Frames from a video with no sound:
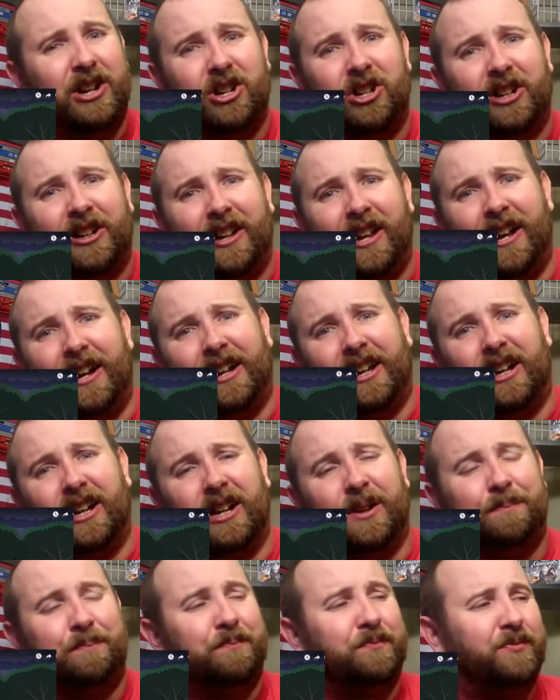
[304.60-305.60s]
you're in like
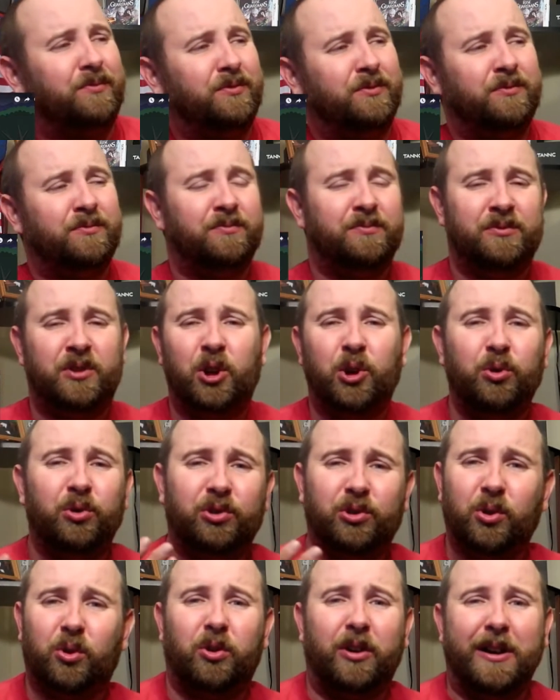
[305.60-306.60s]
a
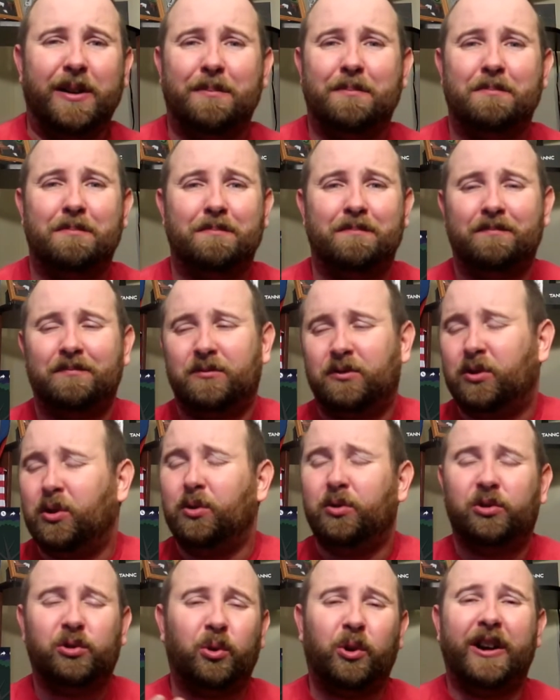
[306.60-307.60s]

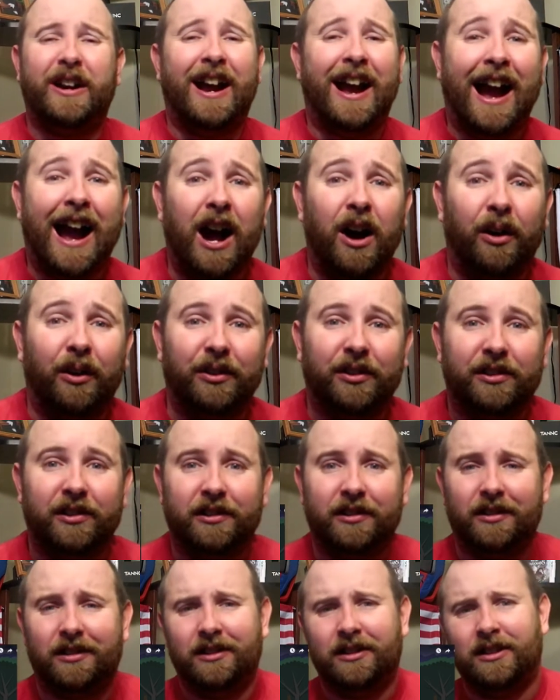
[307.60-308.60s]
two-story
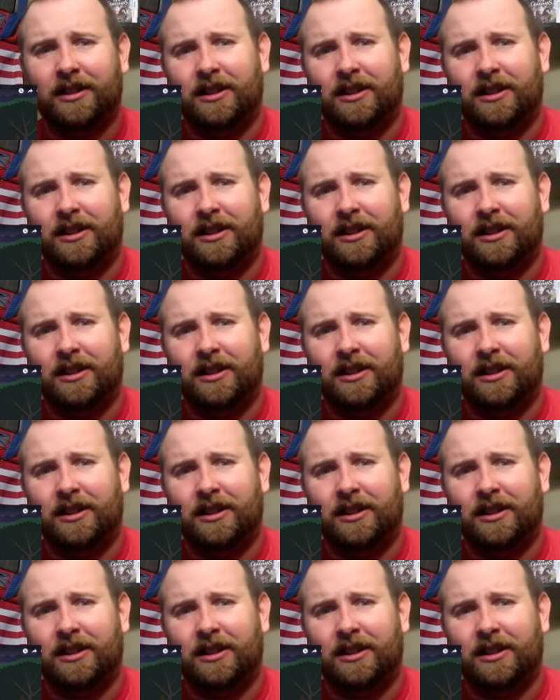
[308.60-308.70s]
house.